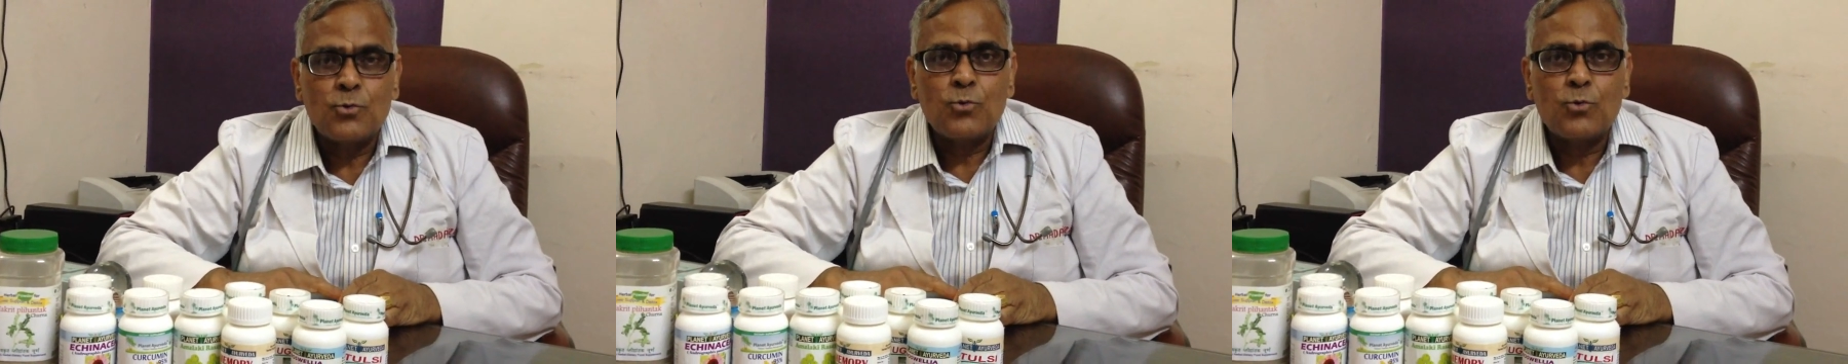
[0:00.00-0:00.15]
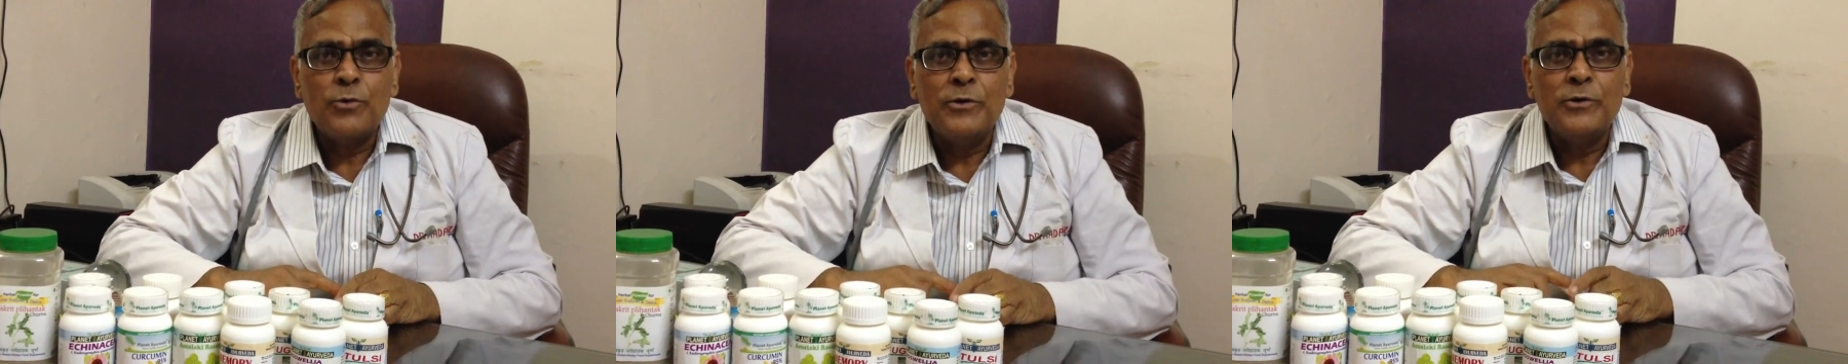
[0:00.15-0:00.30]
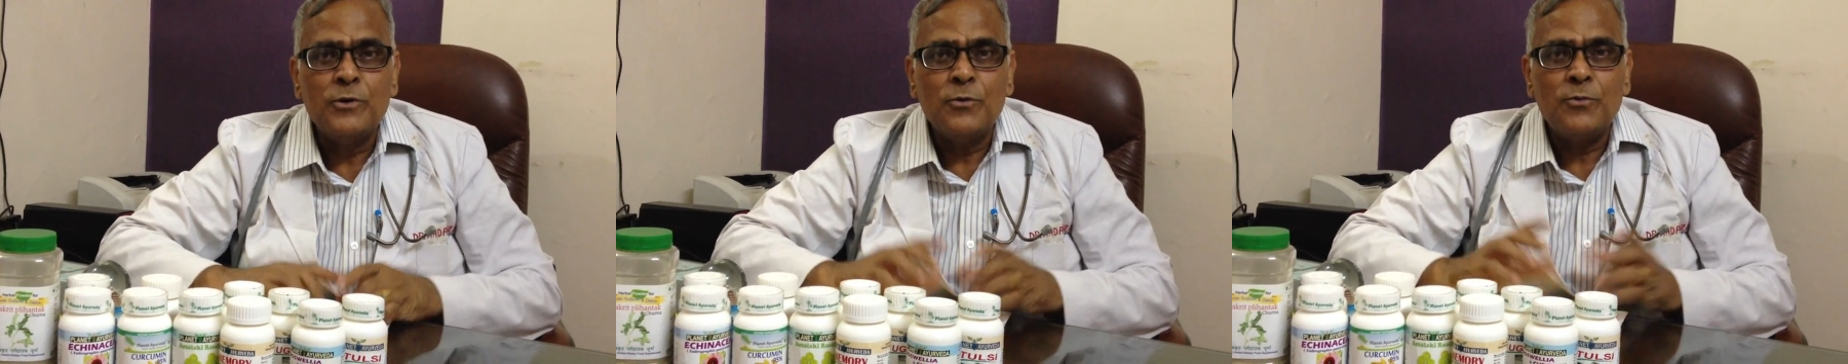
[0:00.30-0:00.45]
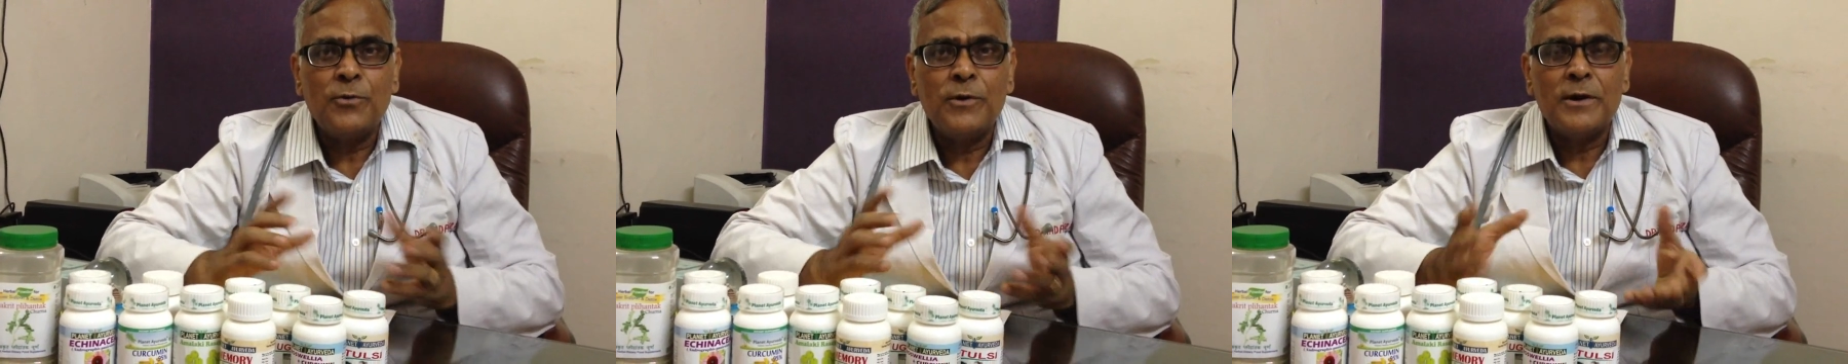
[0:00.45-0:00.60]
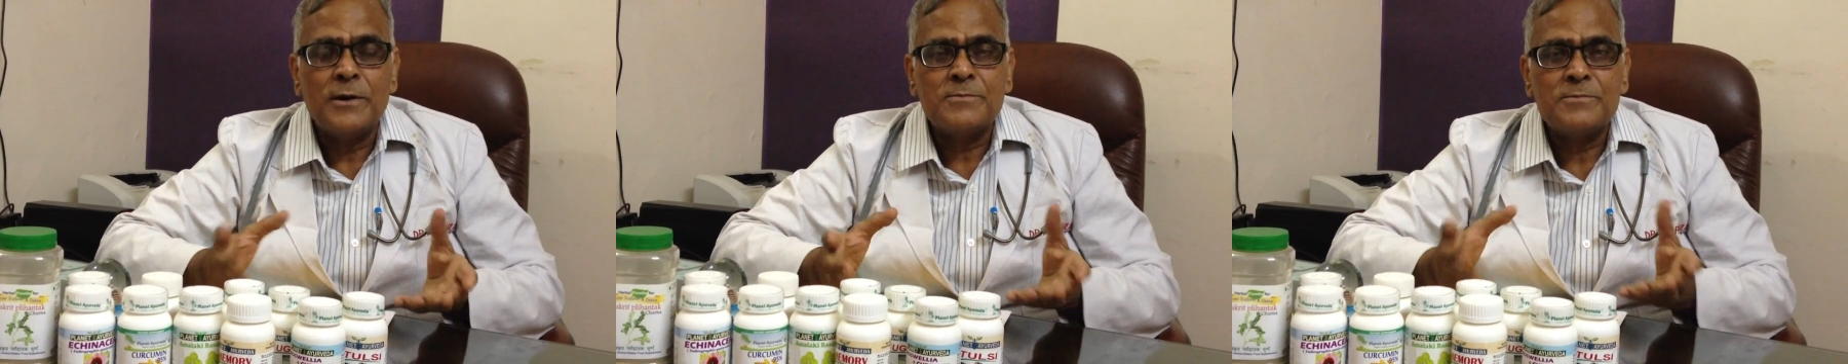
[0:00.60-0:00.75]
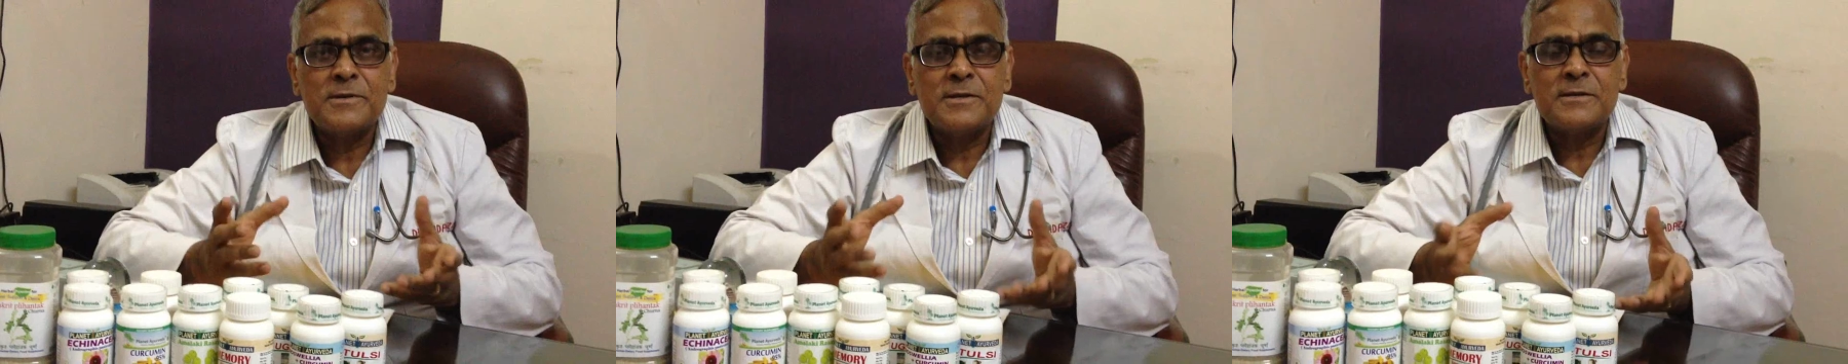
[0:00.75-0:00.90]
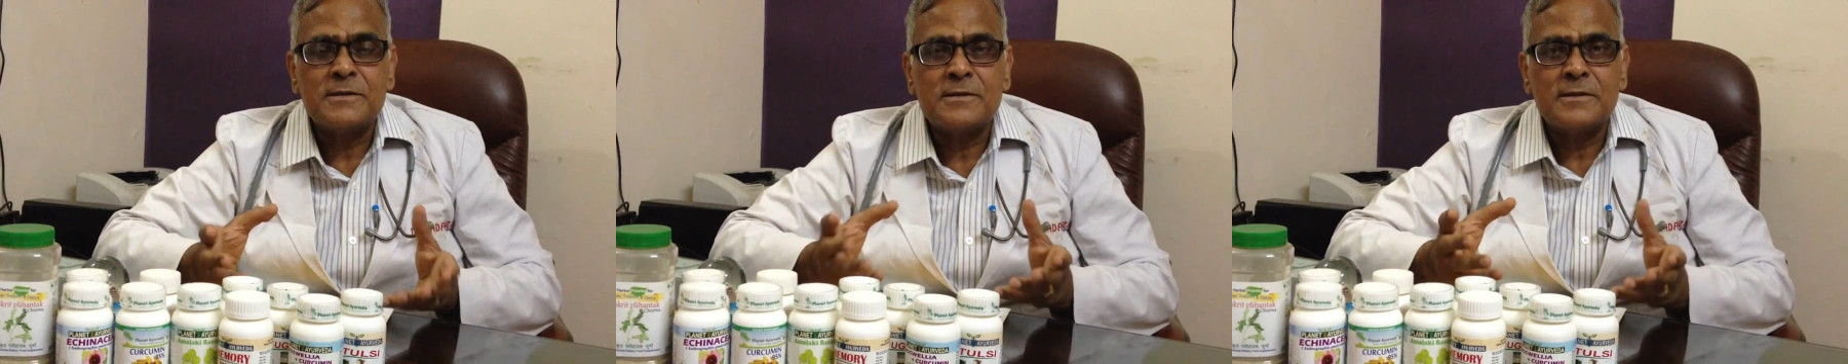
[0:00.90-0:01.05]
So queen of
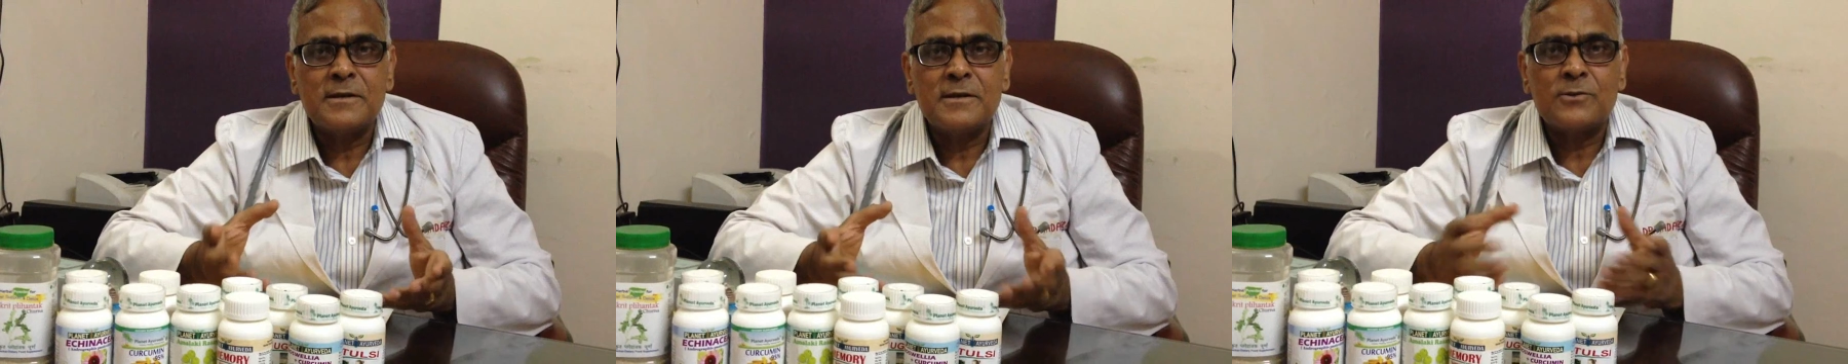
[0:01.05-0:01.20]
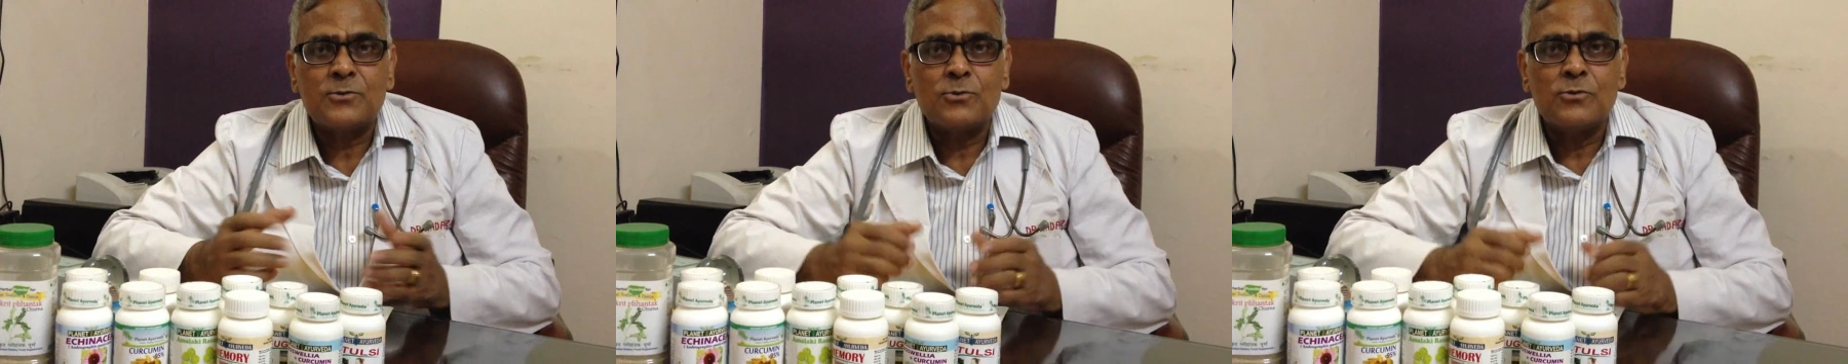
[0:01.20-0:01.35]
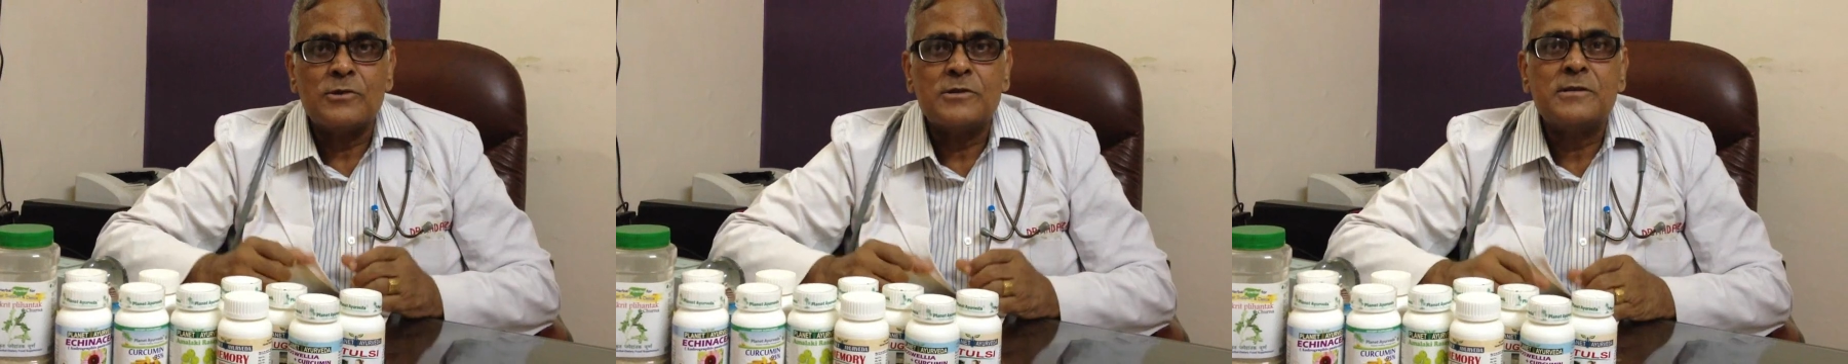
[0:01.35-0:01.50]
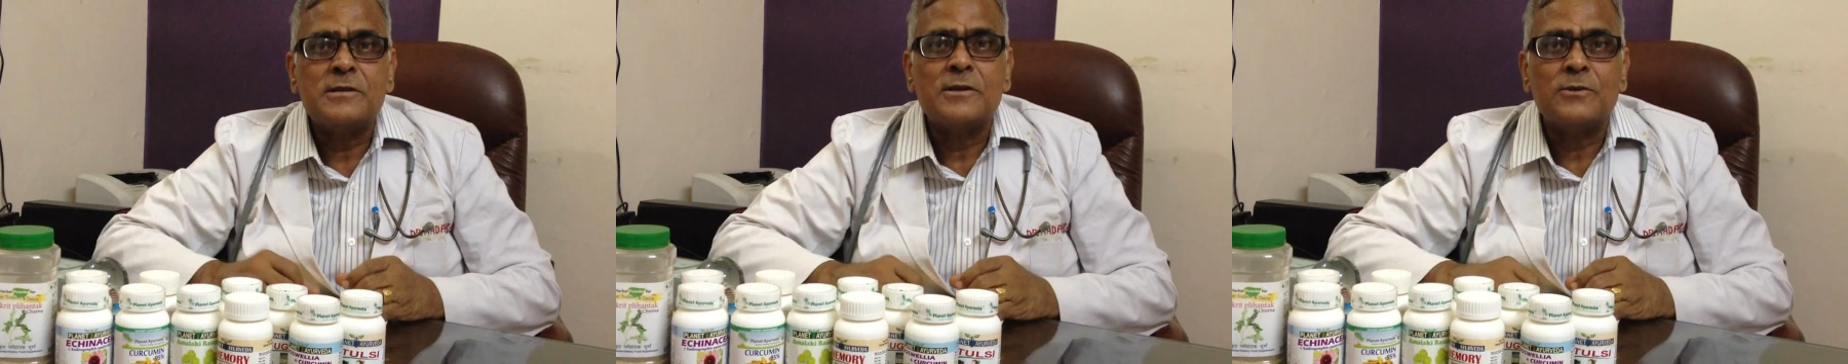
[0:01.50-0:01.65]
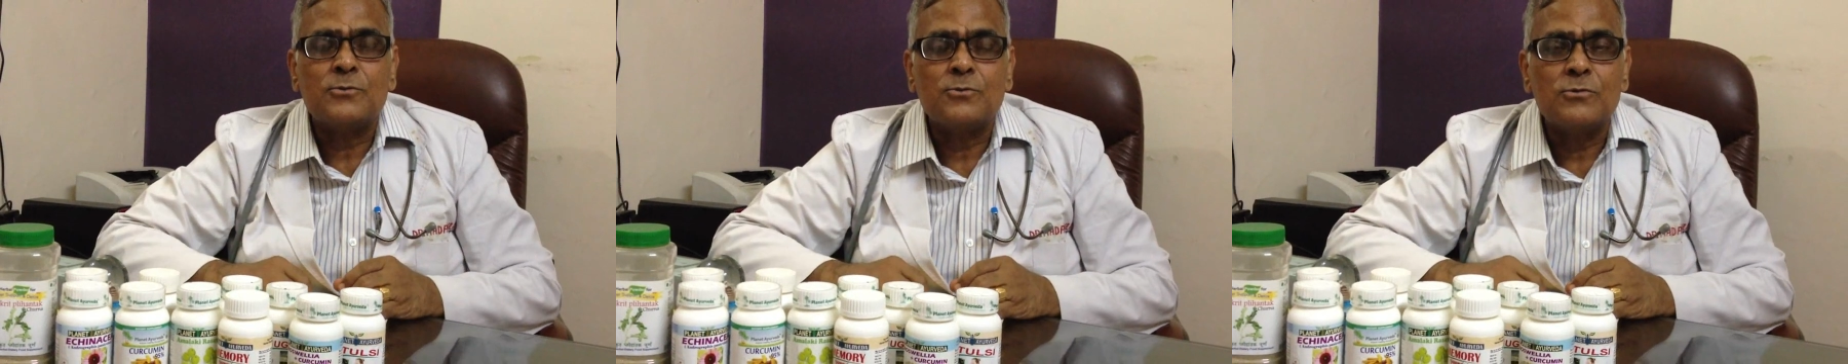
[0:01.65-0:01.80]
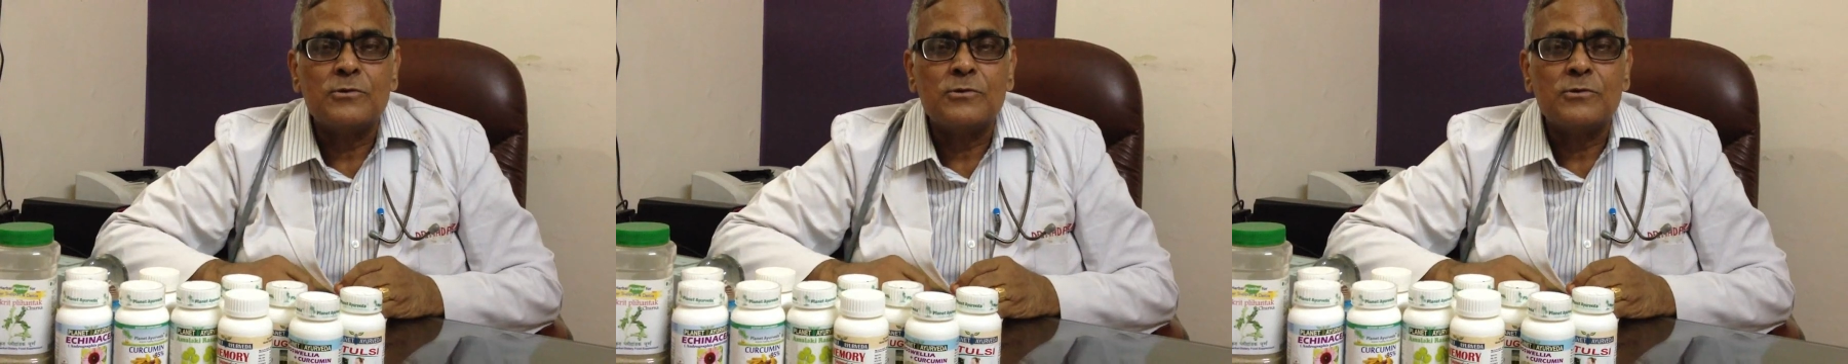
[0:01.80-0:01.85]
herbs is Tulsi.